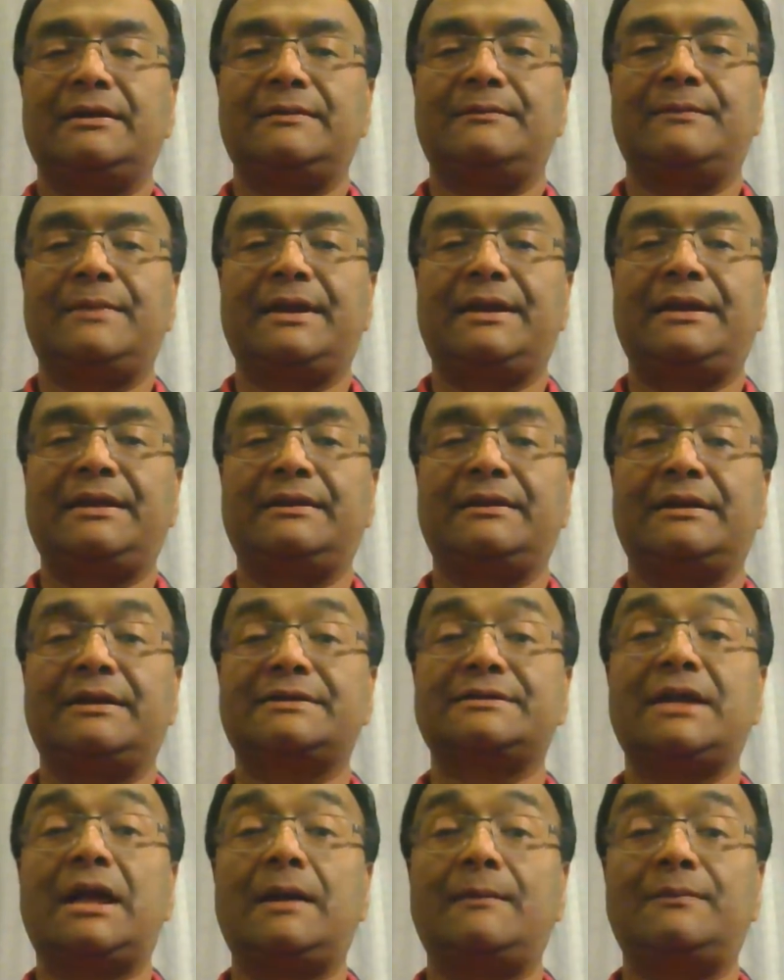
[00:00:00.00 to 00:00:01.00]
making an
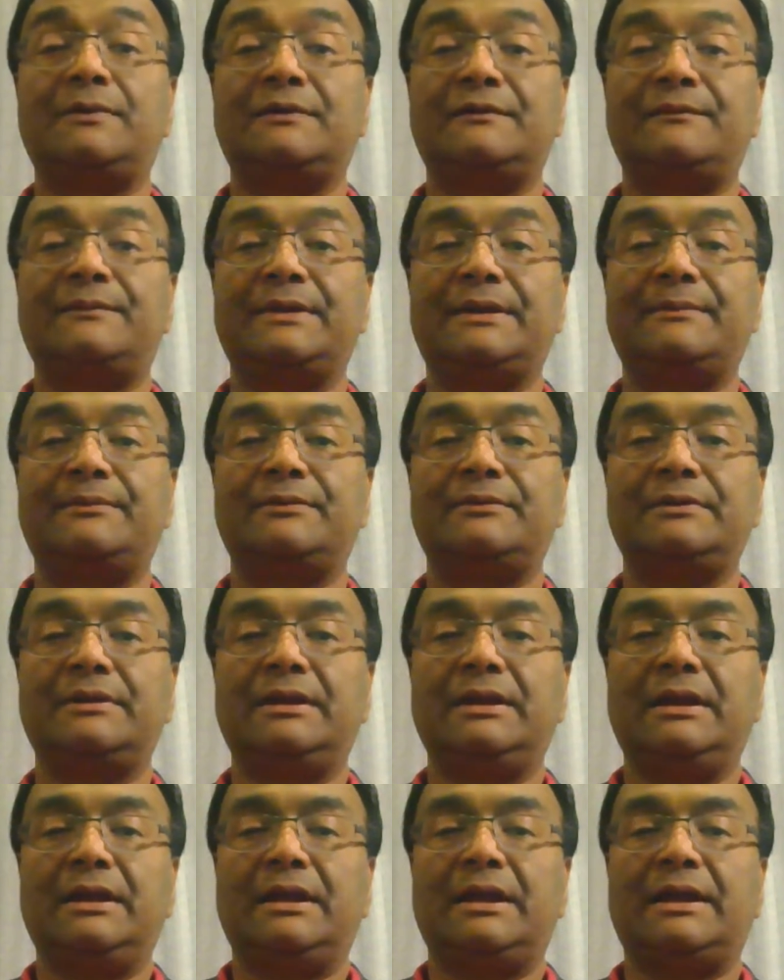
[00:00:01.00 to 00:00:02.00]
example of people
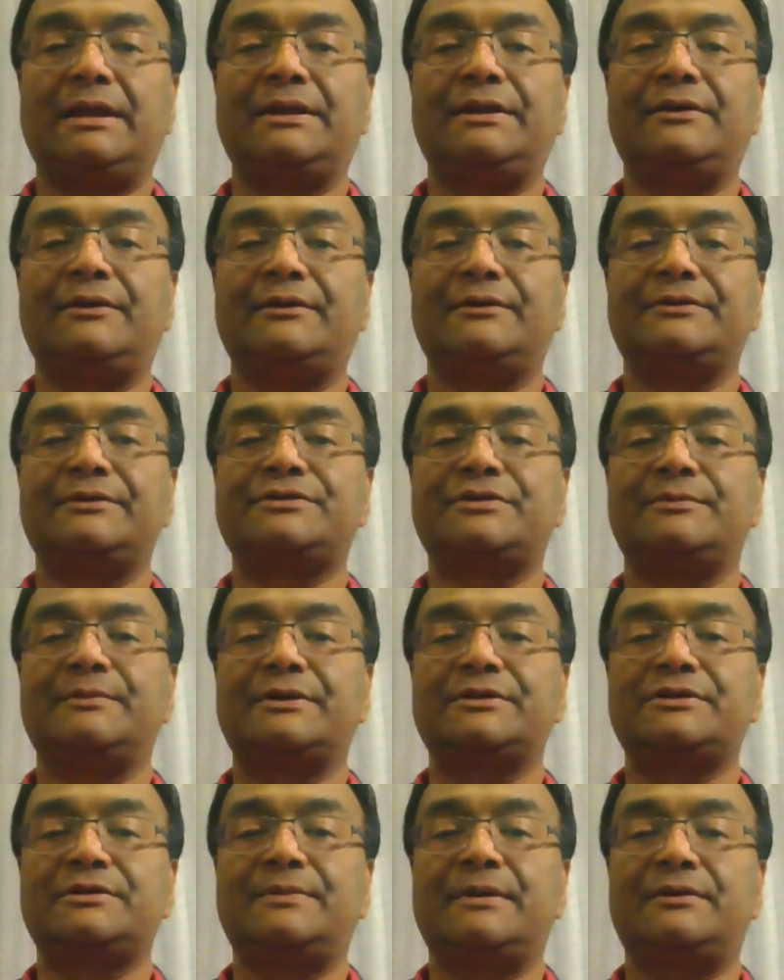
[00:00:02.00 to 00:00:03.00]
and not so
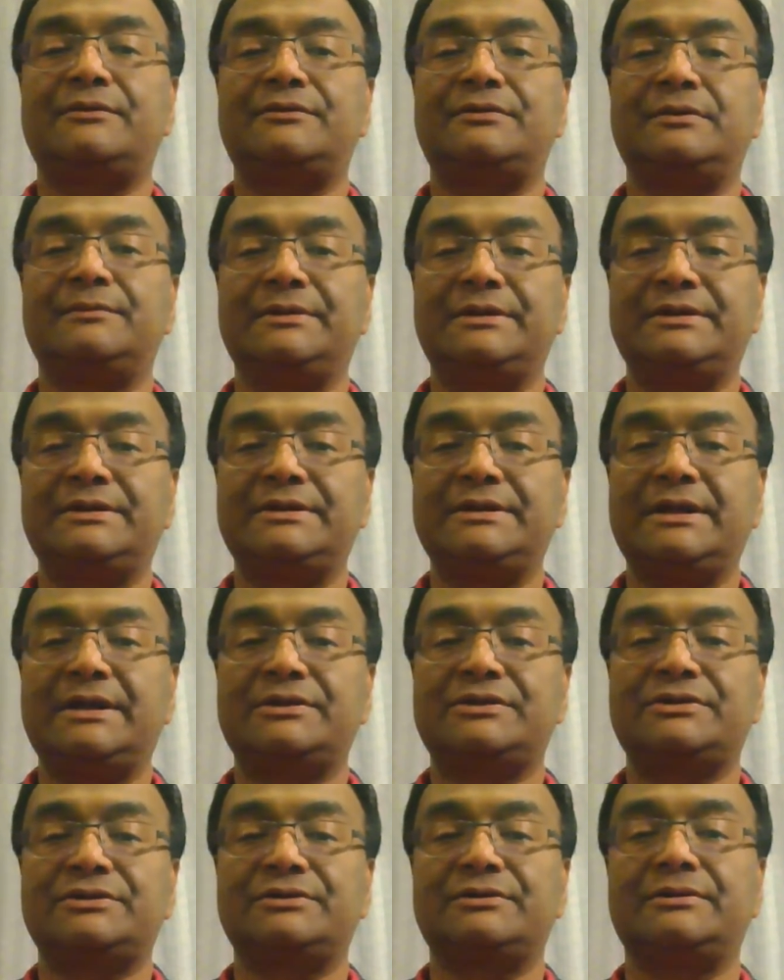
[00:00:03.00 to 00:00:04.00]
much about
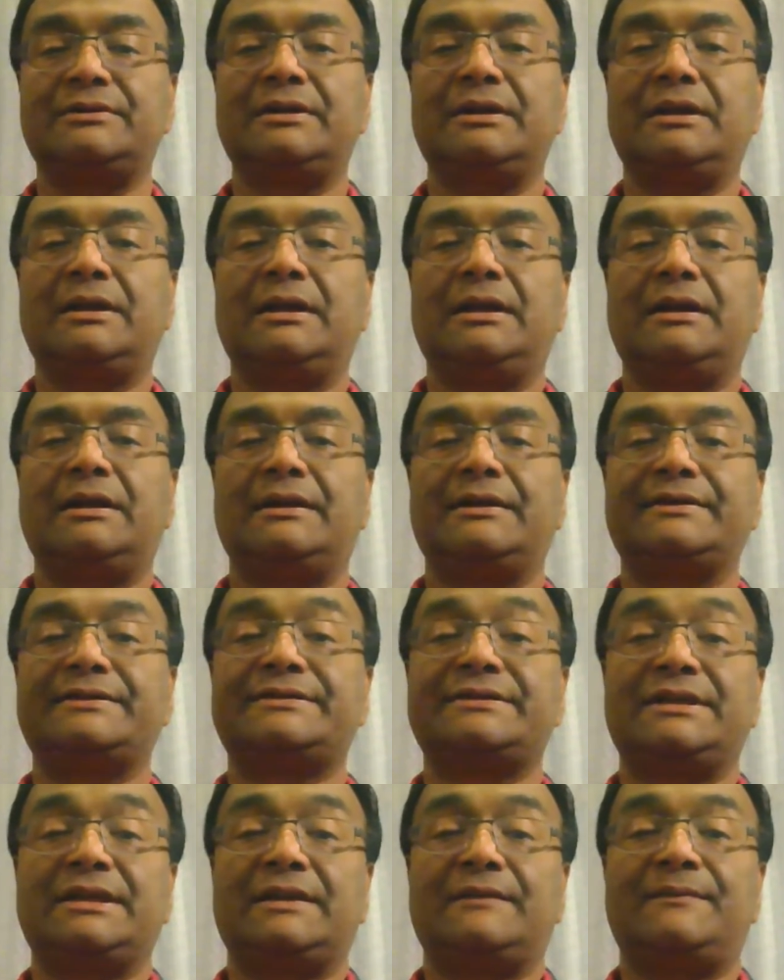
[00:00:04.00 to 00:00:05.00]
remediation,
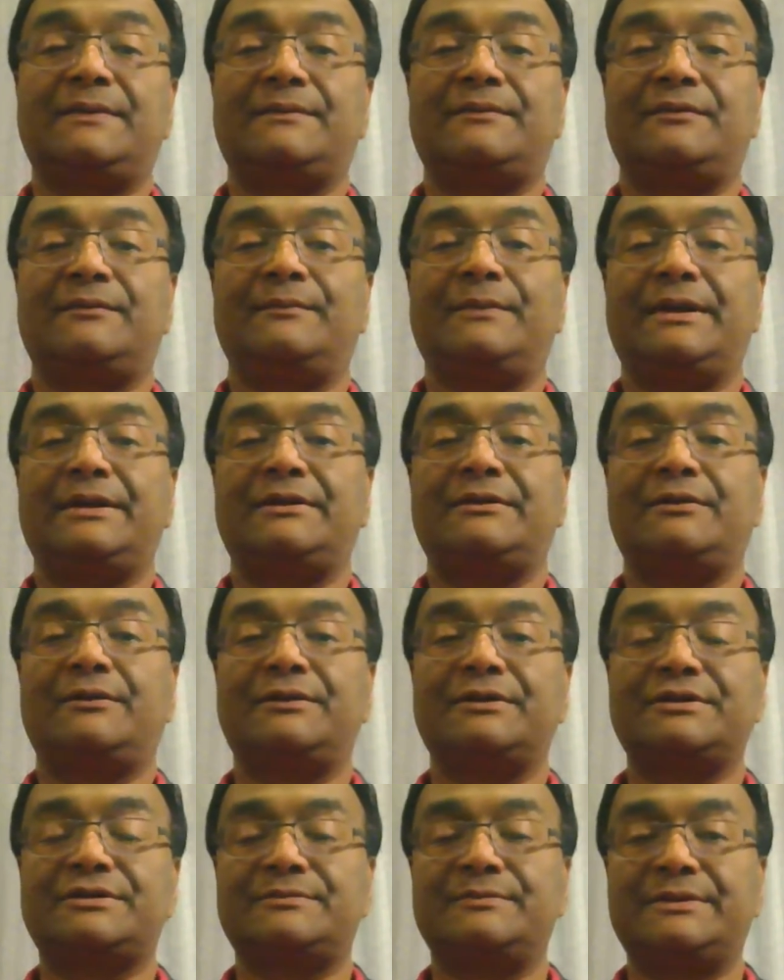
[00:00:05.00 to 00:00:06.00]
seeing if people have made an
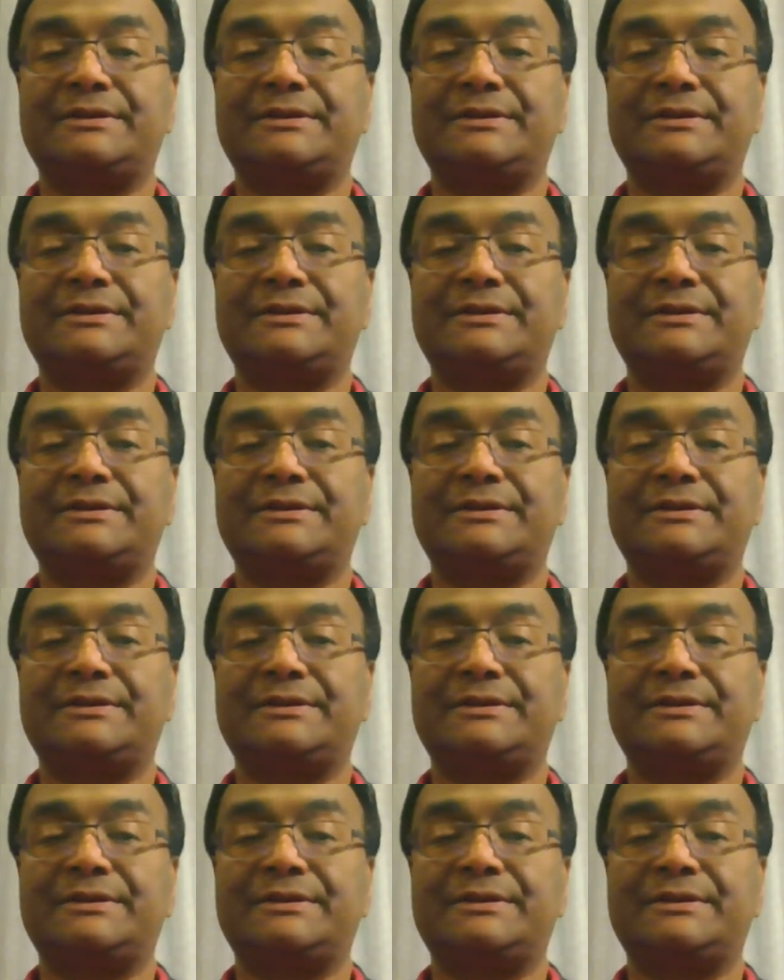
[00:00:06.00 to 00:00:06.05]
honest